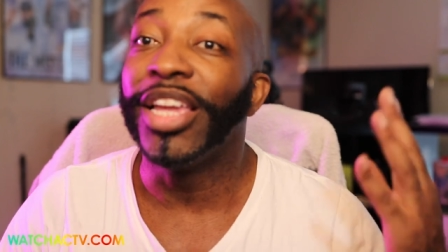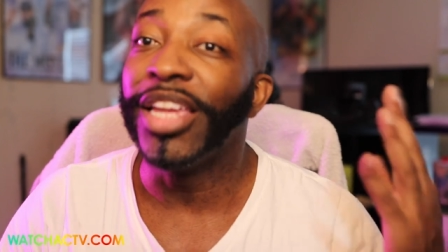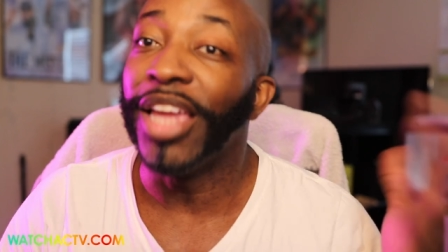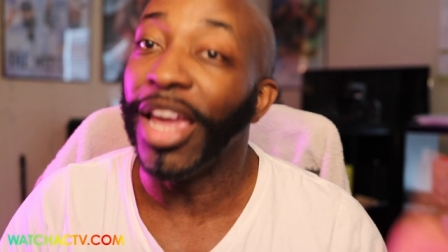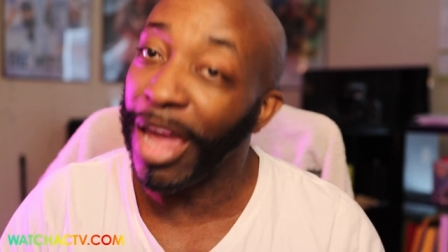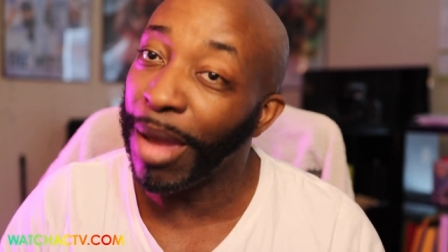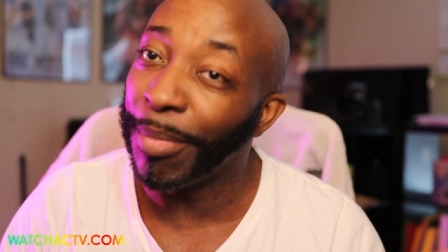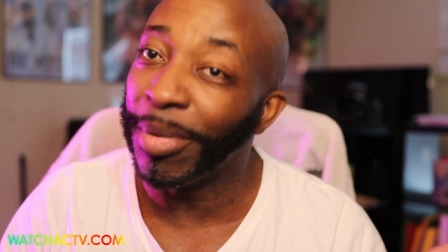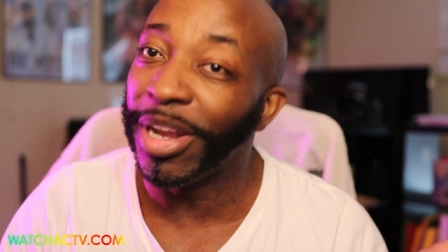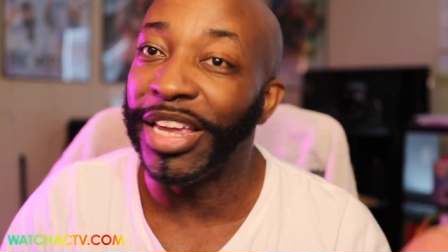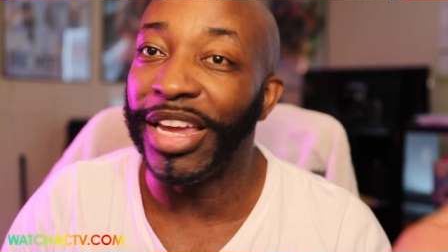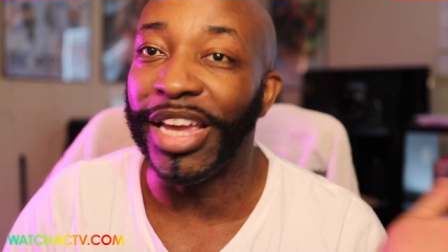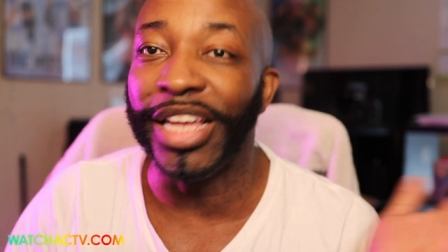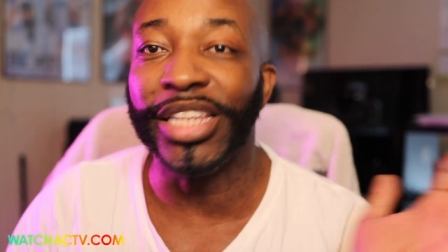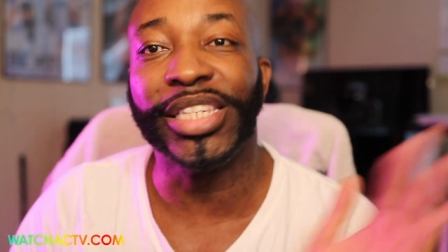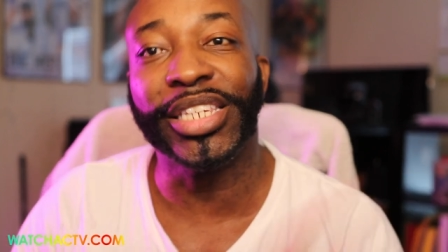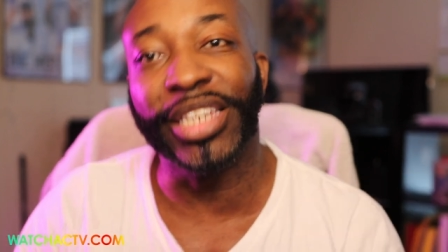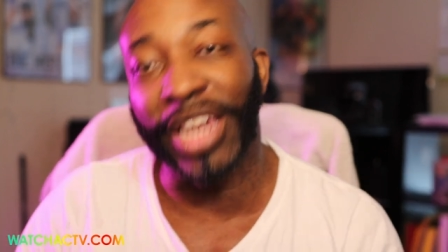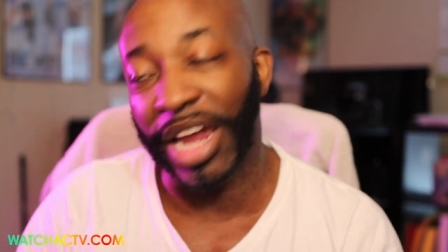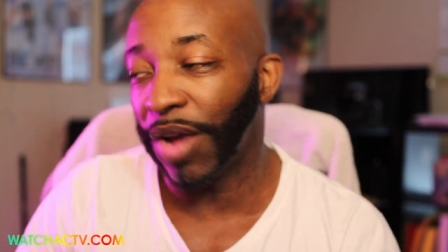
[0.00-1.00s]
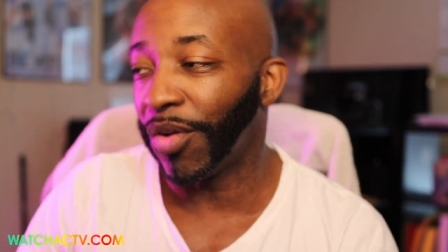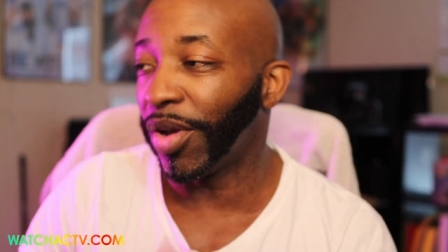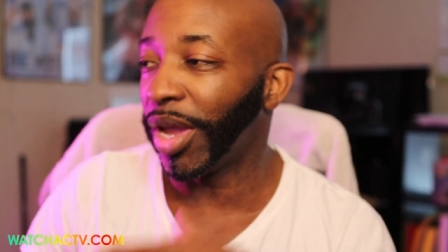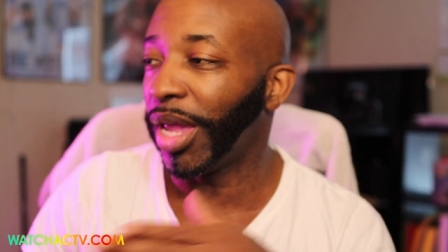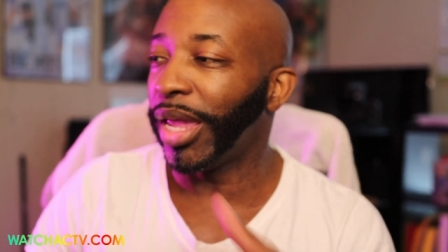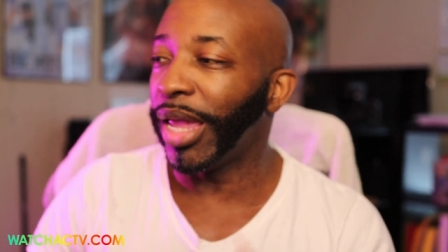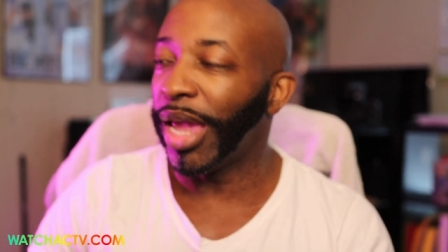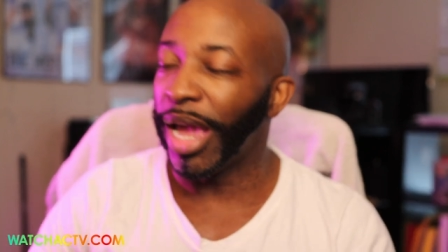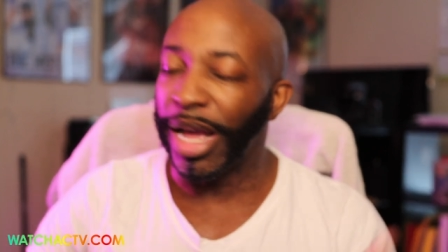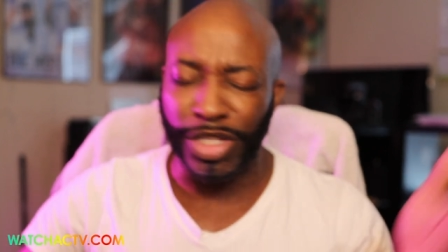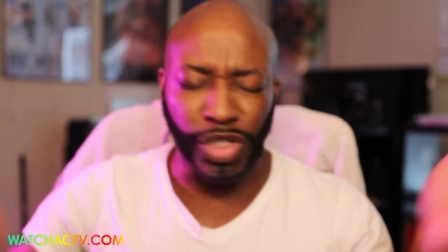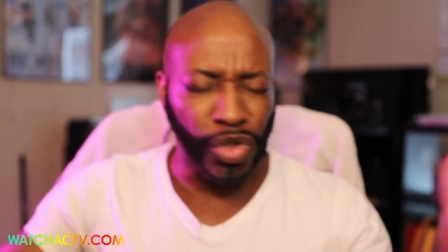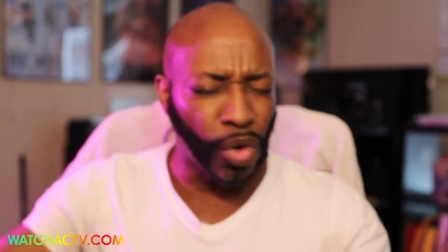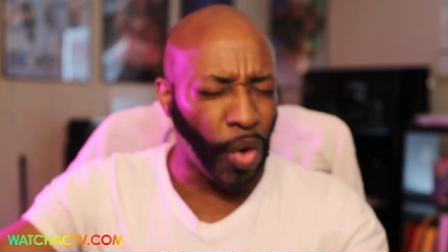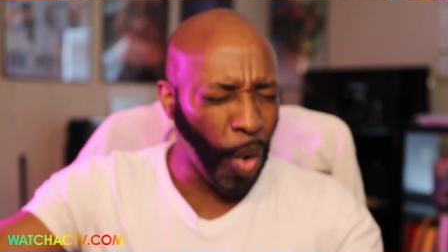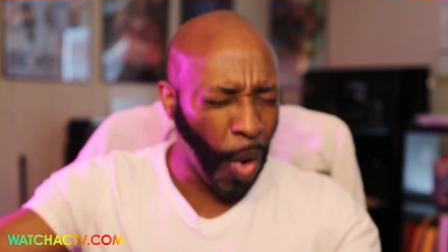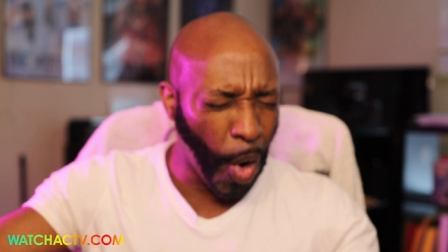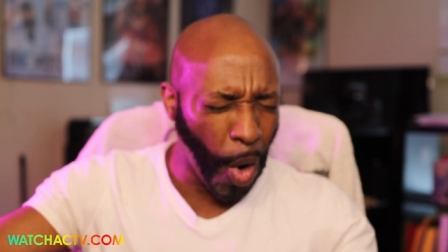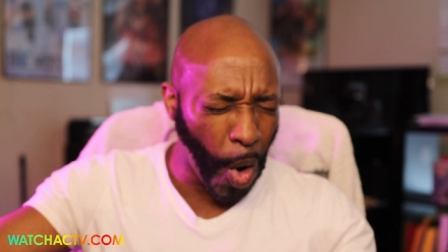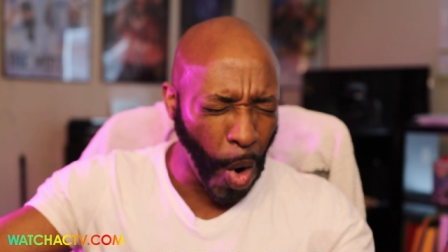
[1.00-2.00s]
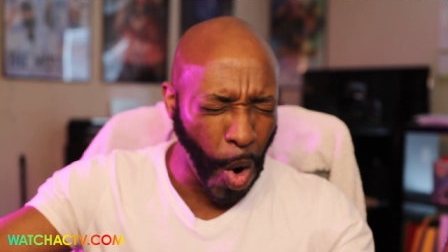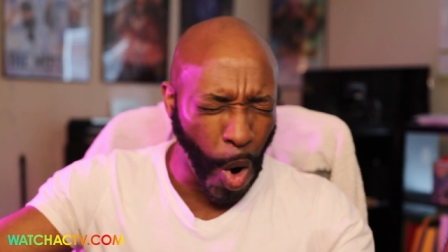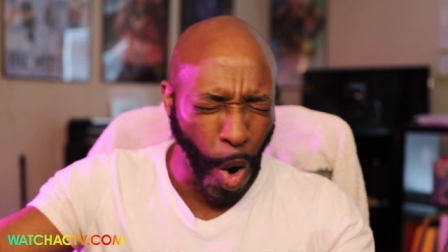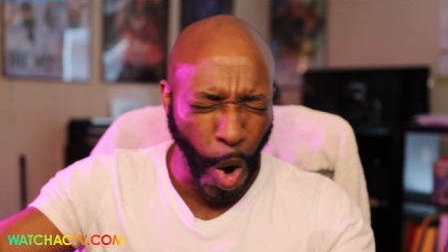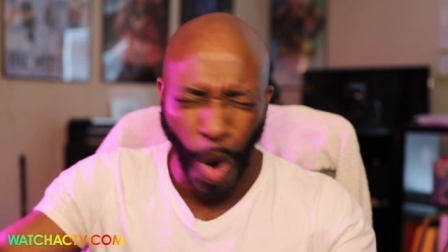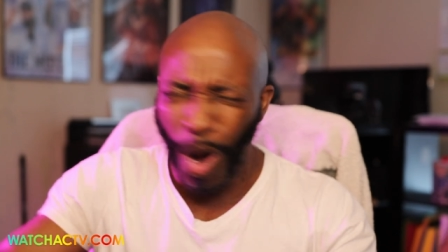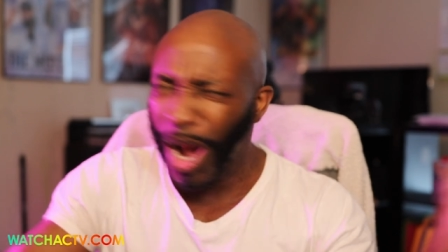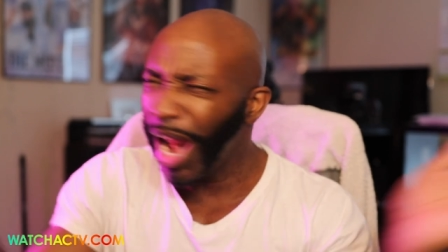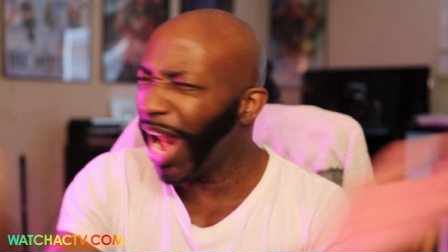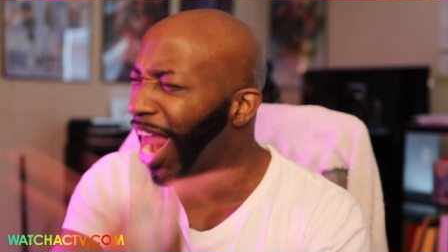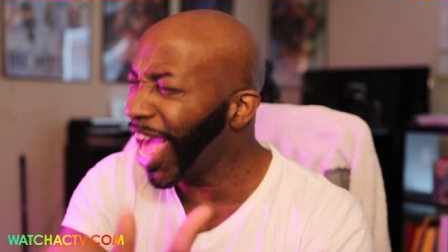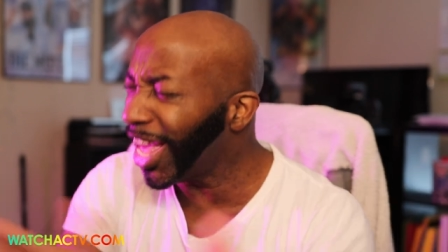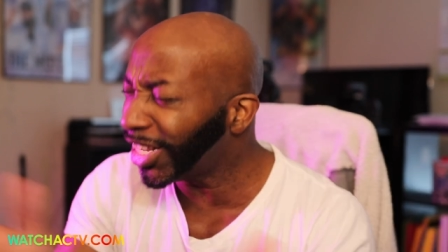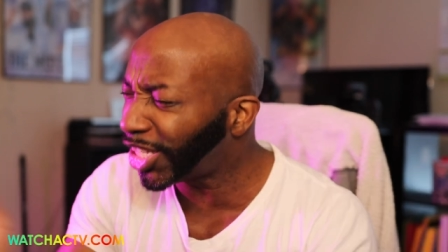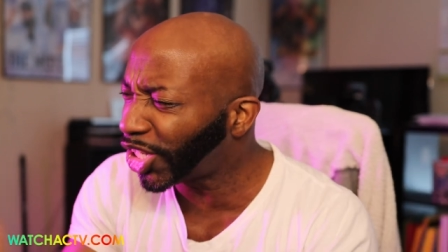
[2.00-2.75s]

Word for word: Emily is carrying Yes. Ooh, left